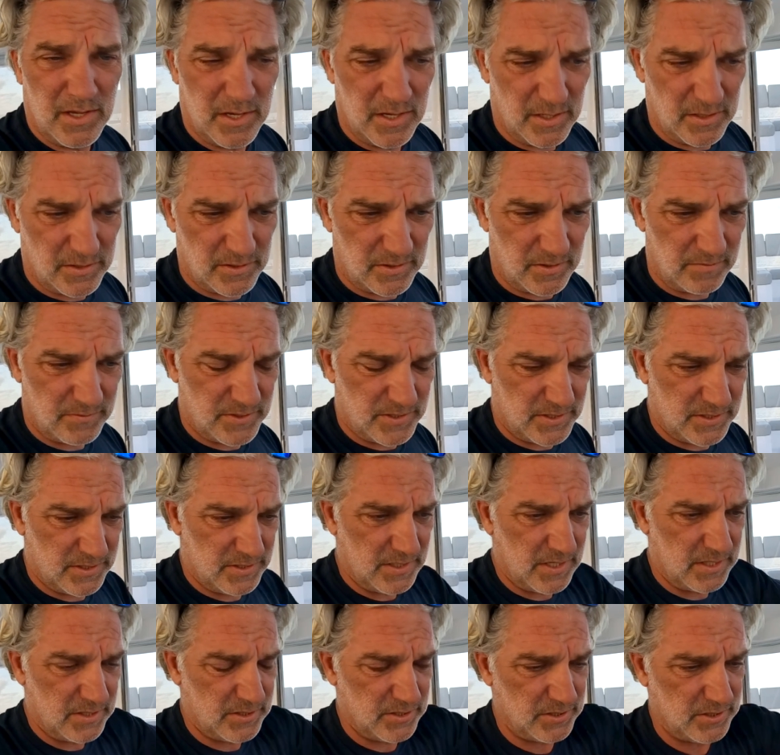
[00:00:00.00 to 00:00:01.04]
And so I've
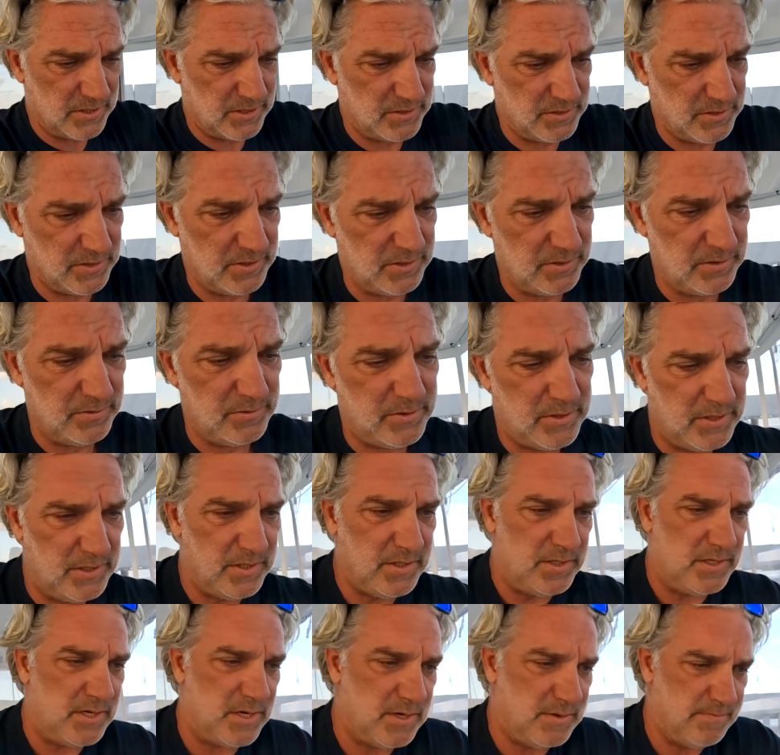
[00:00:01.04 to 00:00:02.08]
stitched into
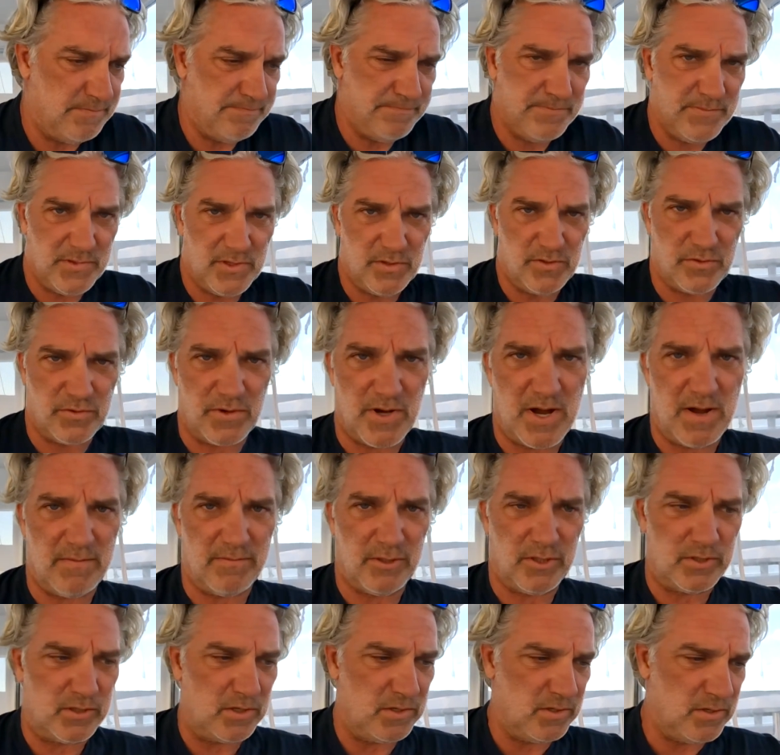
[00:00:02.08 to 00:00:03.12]
the
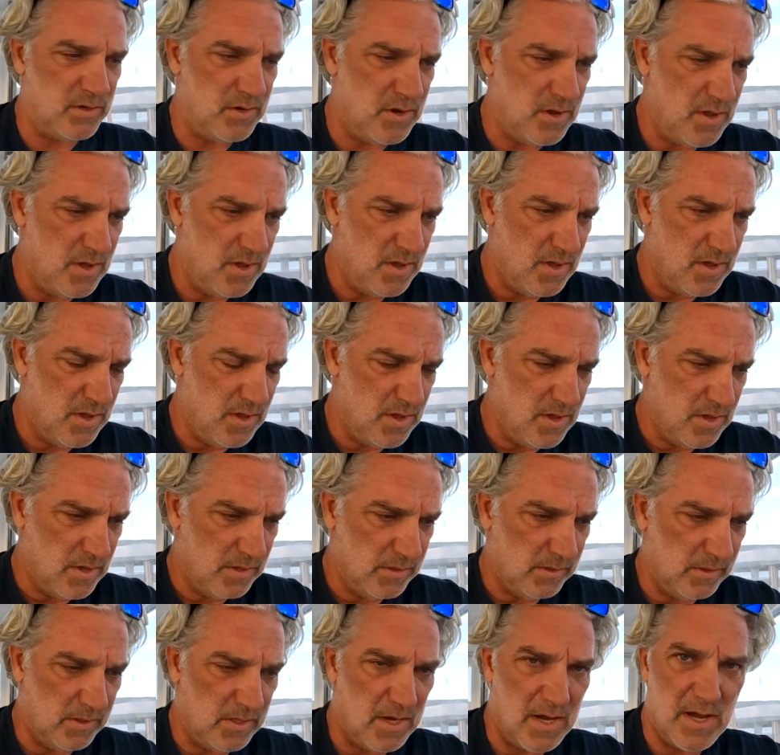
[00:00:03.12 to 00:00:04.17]
Traveler
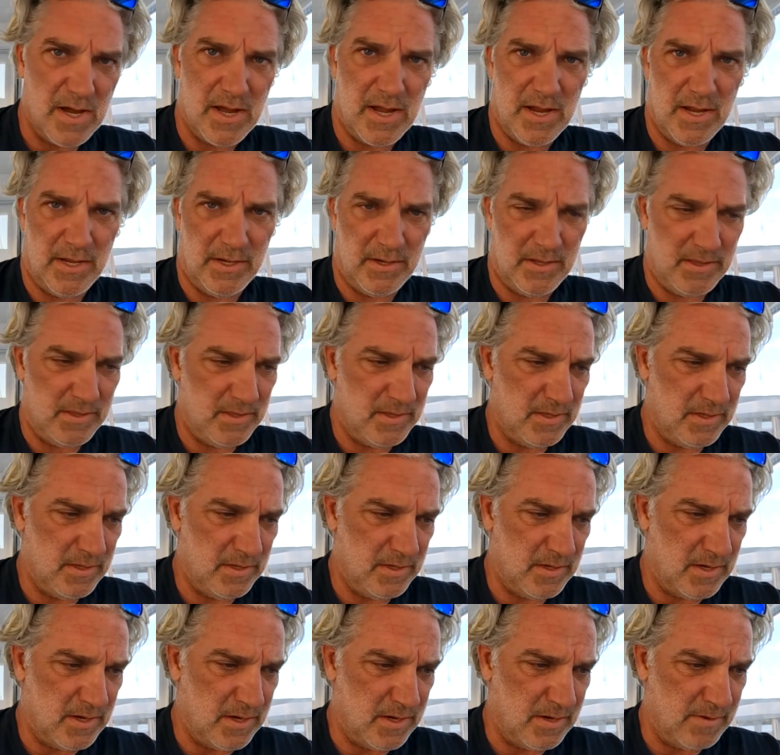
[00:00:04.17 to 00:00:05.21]
line
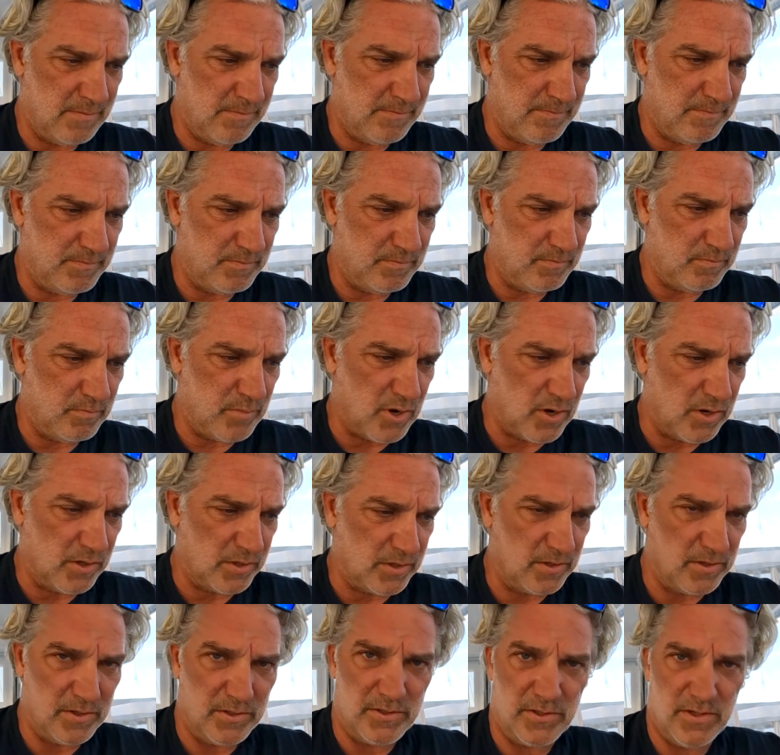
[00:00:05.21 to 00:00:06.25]
the
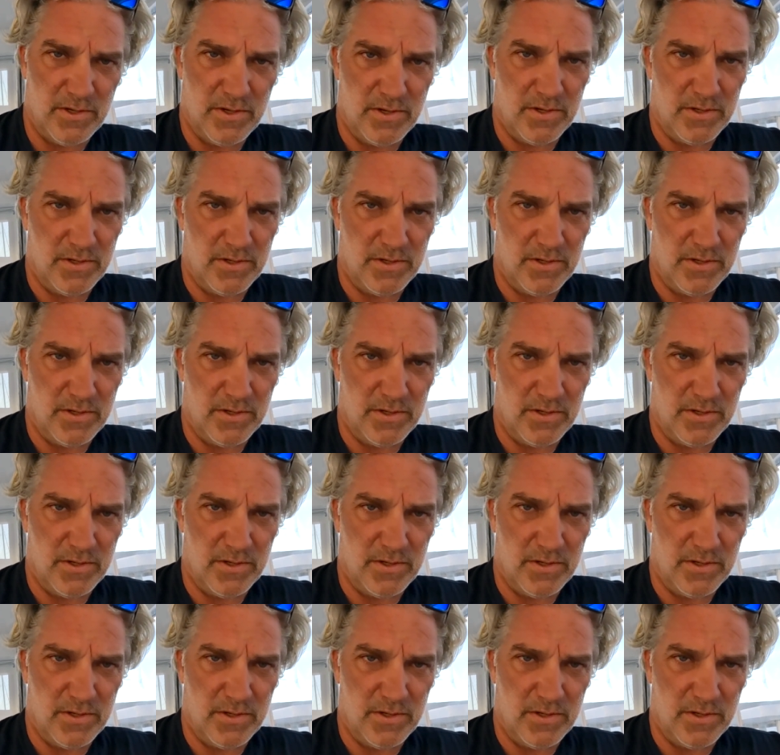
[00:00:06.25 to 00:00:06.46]
markers.